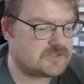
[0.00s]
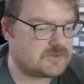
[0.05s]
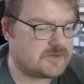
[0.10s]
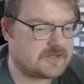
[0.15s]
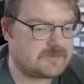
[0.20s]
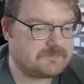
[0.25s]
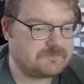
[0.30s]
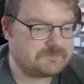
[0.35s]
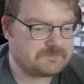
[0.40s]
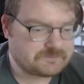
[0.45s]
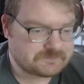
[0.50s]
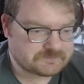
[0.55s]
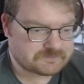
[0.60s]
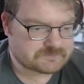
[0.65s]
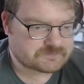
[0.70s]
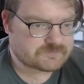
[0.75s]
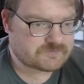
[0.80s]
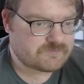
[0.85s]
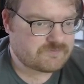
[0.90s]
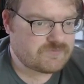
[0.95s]
it.
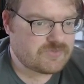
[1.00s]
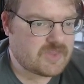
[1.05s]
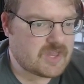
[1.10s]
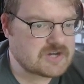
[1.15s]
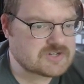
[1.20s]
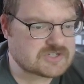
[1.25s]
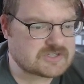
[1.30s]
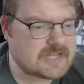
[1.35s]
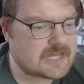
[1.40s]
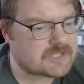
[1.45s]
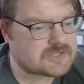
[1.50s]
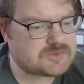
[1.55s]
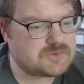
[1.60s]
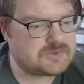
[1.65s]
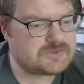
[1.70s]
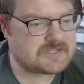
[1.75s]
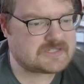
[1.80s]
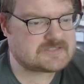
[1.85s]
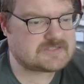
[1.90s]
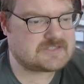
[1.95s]
There's a lot of cool
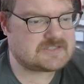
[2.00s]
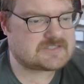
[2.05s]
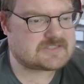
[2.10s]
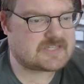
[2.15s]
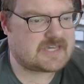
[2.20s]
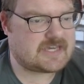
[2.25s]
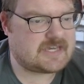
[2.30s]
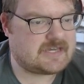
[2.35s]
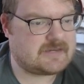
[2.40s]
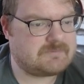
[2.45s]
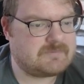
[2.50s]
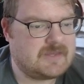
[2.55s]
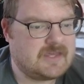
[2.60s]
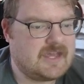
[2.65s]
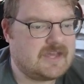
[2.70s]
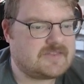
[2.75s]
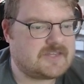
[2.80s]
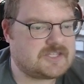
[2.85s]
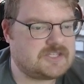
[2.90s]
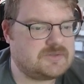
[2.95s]
things in this game
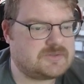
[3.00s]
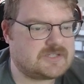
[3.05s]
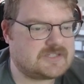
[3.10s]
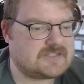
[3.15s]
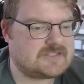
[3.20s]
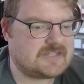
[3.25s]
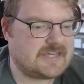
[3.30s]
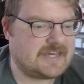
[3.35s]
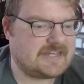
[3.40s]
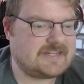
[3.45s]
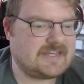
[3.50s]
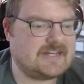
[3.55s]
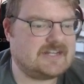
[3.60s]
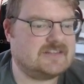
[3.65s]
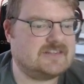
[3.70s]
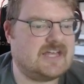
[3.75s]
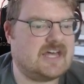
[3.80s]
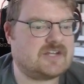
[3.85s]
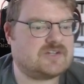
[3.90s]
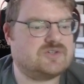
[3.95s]
that you can get and a
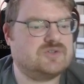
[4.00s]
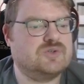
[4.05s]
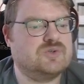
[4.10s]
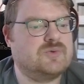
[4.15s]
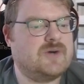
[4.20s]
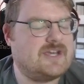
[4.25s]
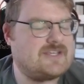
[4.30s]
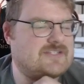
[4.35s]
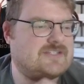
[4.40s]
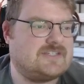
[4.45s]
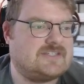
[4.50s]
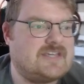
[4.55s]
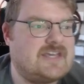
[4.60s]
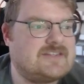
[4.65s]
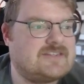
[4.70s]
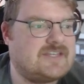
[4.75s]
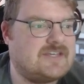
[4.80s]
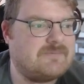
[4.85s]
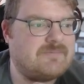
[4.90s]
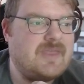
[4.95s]
lot of cool ways to
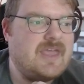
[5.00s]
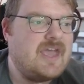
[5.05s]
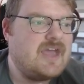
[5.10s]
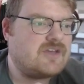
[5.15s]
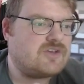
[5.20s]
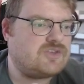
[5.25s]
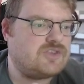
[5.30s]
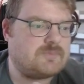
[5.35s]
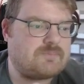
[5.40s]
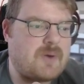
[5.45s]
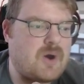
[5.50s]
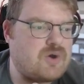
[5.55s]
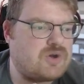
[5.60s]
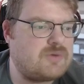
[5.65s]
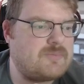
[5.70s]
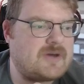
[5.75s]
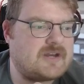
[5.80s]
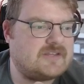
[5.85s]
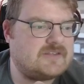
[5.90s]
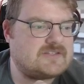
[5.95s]
get them. The
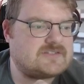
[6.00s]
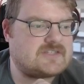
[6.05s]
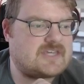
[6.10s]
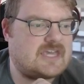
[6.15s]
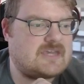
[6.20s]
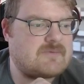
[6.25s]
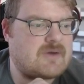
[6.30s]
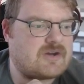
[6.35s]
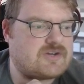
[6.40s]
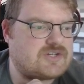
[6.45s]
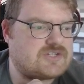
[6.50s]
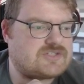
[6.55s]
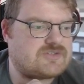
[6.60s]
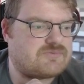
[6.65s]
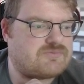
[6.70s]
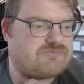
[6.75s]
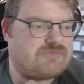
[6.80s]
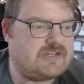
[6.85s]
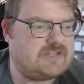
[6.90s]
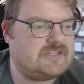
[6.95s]
Pokemon in this game are just
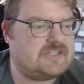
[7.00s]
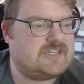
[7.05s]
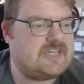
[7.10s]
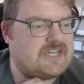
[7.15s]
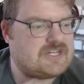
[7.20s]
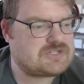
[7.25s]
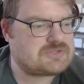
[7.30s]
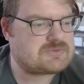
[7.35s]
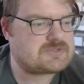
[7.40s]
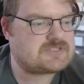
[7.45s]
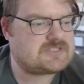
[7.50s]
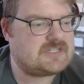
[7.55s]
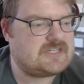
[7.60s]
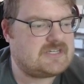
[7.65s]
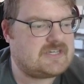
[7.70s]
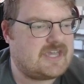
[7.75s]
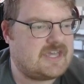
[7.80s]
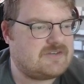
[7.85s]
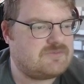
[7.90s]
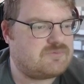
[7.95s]
really
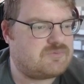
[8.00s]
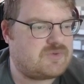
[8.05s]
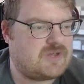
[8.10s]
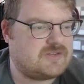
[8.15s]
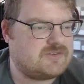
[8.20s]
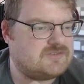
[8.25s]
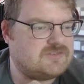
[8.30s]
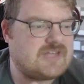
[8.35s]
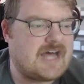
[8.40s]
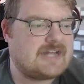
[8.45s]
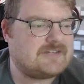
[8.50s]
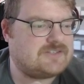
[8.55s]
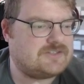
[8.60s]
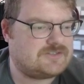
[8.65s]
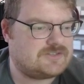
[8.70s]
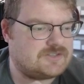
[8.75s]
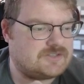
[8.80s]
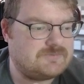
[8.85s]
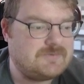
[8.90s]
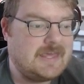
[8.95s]
interesting and a lot to
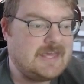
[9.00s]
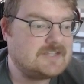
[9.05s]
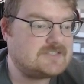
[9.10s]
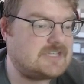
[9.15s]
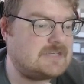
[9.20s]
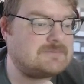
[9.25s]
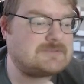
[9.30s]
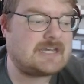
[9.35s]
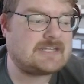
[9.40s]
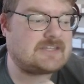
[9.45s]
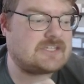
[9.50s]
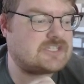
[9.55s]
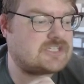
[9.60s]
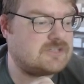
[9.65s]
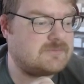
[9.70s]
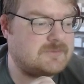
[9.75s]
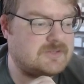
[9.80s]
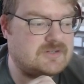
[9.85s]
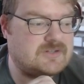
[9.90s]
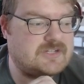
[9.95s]
do. Seems like the
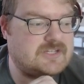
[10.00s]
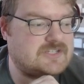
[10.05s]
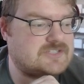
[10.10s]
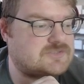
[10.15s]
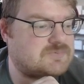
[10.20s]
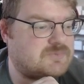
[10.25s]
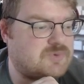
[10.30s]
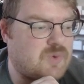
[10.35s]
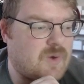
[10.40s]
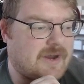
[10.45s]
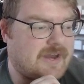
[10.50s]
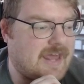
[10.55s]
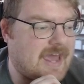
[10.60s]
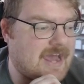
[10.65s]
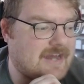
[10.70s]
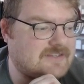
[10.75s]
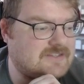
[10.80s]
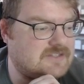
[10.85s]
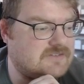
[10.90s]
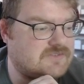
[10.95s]
community is quite
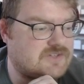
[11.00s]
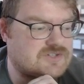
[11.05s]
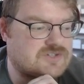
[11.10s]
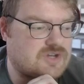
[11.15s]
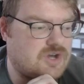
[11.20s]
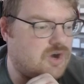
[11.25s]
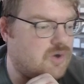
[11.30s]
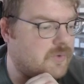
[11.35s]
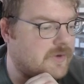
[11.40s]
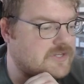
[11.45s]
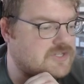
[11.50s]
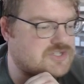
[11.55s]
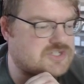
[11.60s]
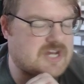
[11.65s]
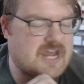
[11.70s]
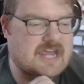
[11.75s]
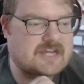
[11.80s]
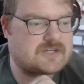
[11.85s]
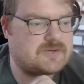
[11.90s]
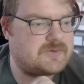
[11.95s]
active. There's always
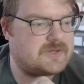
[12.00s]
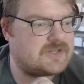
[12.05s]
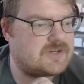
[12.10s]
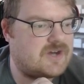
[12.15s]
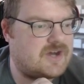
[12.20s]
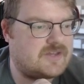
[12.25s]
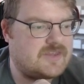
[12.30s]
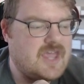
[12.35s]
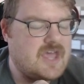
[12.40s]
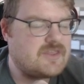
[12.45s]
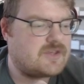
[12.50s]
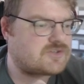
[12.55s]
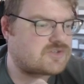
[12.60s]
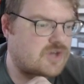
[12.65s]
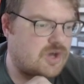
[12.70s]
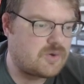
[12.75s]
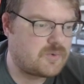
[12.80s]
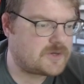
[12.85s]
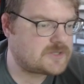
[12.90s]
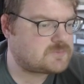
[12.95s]
chat going on. There's
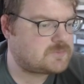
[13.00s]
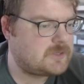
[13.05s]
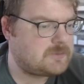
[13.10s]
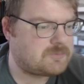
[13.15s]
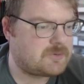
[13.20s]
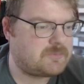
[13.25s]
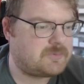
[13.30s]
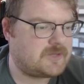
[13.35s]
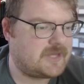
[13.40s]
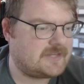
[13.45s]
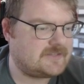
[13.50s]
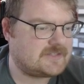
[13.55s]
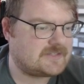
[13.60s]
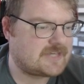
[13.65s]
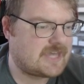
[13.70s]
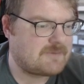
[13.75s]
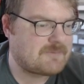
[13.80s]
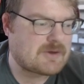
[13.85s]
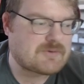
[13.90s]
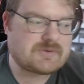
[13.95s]
always people playing the
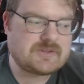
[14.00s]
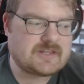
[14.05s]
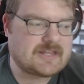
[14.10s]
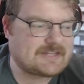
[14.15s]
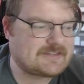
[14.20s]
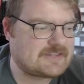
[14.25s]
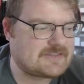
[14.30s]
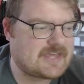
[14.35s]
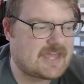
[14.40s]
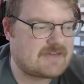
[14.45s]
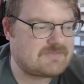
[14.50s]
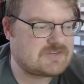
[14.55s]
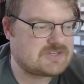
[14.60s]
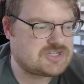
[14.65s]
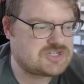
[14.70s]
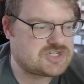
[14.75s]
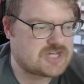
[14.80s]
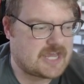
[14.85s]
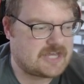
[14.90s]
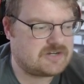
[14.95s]
game. I really like that they have this
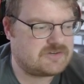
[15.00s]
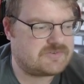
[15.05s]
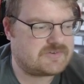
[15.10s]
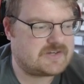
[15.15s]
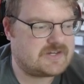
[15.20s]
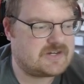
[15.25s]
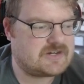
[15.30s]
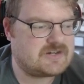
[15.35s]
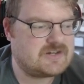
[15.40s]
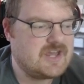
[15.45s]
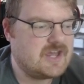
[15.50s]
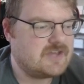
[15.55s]
chat over here.